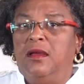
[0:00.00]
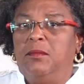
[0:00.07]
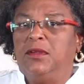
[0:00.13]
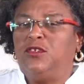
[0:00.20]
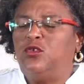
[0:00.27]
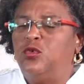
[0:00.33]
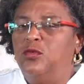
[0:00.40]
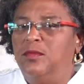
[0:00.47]

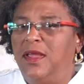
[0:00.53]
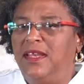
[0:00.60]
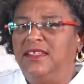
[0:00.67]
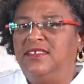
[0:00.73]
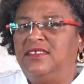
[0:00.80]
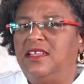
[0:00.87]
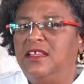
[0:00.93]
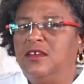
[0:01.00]
But too many
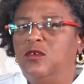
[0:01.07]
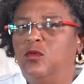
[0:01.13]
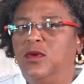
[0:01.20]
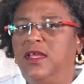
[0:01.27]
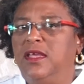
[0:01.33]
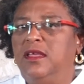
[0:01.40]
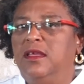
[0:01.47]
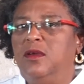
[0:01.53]
slink
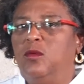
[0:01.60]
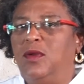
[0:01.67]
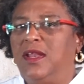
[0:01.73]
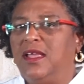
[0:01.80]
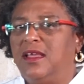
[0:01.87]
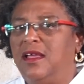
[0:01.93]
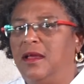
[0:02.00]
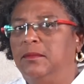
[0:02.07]
away when
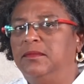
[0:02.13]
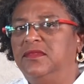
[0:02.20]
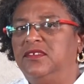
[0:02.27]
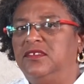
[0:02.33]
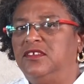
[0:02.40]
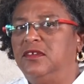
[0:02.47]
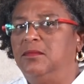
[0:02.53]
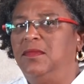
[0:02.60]
it
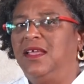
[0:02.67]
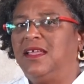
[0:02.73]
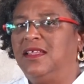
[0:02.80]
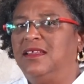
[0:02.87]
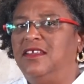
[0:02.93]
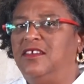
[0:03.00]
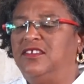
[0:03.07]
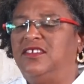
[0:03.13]
comes to
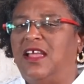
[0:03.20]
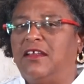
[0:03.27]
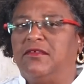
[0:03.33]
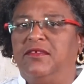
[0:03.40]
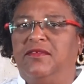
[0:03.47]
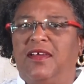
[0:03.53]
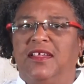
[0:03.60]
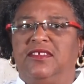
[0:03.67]
making their
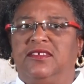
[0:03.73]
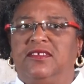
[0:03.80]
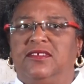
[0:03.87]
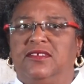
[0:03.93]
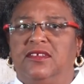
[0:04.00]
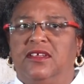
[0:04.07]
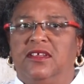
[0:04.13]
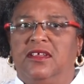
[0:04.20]

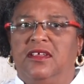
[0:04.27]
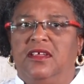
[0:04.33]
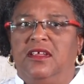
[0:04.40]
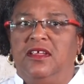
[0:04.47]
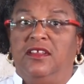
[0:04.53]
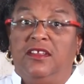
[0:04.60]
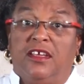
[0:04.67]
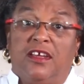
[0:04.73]
sacrifices.
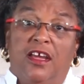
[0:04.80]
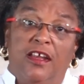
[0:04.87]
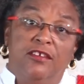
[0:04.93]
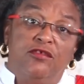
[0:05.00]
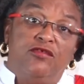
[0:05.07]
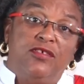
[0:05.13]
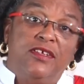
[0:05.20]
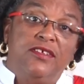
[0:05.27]
The
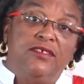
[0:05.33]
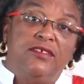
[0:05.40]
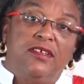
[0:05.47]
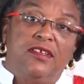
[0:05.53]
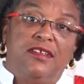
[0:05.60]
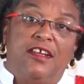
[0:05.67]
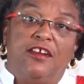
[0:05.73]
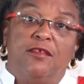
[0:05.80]
countries
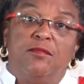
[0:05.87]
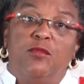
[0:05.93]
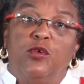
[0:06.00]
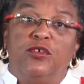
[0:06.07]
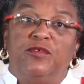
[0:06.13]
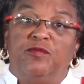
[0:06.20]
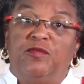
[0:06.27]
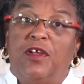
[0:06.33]
that are
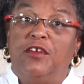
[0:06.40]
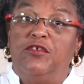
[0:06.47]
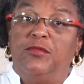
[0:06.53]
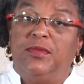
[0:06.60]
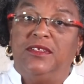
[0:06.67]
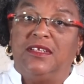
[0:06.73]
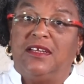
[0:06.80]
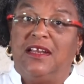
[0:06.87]
most
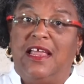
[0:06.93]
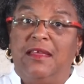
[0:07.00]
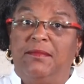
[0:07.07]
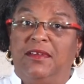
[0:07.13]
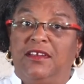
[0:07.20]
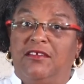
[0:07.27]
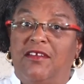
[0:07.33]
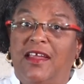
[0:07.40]
vulnerable to
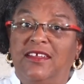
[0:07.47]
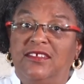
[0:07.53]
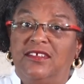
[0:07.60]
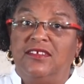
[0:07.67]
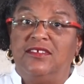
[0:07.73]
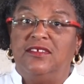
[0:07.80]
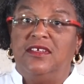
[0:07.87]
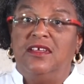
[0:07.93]
climate
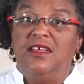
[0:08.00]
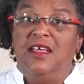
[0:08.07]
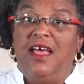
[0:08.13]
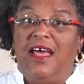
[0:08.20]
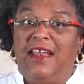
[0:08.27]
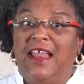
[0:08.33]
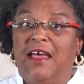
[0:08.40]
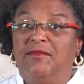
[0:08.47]
crisis
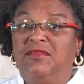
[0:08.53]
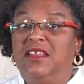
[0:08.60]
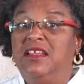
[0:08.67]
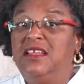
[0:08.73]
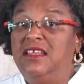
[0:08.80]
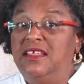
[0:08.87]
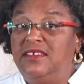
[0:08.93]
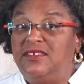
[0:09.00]
and have the
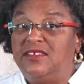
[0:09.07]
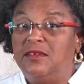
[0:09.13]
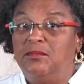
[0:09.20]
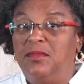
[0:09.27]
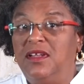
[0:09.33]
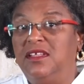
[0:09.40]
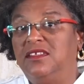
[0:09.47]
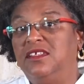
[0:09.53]
least
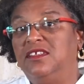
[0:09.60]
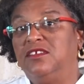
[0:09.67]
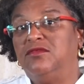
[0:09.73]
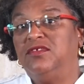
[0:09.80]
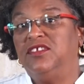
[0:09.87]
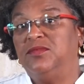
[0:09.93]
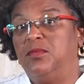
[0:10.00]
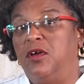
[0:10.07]
ability to
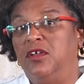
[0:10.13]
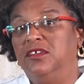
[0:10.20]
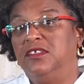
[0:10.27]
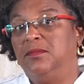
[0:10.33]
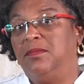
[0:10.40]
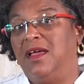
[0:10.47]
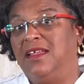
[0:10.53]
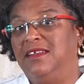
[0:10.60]
respond to
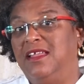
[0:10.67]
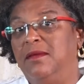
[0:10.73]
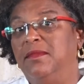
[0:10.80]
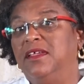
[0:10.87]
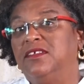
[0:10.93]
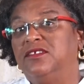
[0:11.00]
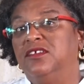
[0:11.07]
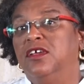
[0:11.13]

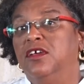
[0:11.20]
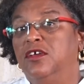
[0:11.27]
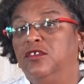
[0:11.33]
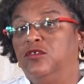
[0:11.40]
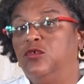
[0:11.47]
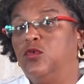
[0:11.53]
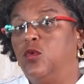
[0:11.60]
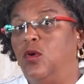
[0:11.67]
pandemics
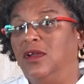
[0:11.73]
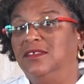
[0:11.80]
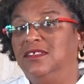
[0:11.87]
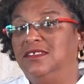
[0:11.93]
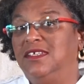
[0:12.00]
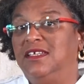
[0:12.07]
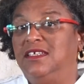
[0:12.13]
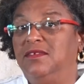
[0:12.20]
through
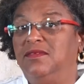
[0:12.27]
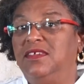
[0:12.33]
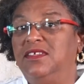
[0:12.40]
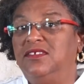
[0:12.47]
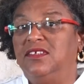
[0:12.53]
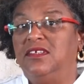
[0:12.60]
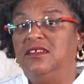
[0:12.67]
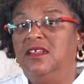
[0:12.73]
quantitative
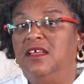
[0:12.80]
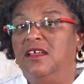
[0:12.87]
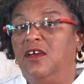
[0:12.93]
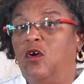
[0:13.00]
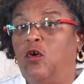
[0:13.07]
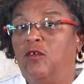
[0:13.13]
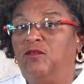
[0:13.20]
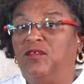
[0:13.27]
easing
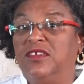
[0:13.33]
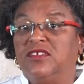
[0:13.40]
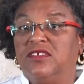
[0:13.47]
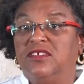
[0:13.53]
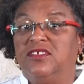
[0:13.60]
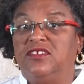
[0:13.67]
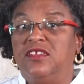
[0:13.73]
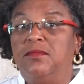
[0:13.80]
or
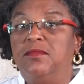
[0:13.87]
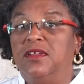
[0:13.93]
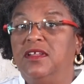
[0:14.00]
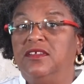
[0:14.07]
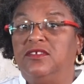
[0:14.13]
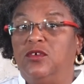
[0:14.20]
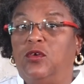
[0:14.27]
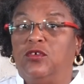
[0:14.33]
fiscal
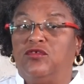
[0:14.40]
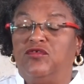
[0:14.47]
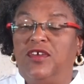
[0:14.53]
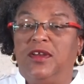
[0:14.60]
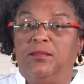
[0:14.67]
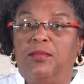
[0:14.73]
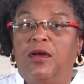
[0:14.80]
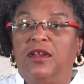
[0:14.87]
stimulus or
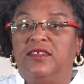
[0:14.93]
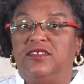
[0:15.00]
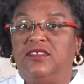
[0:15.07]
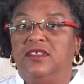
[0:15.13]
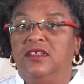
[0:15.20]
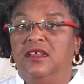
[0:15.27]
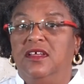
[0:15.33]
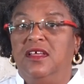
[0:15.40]
trade policy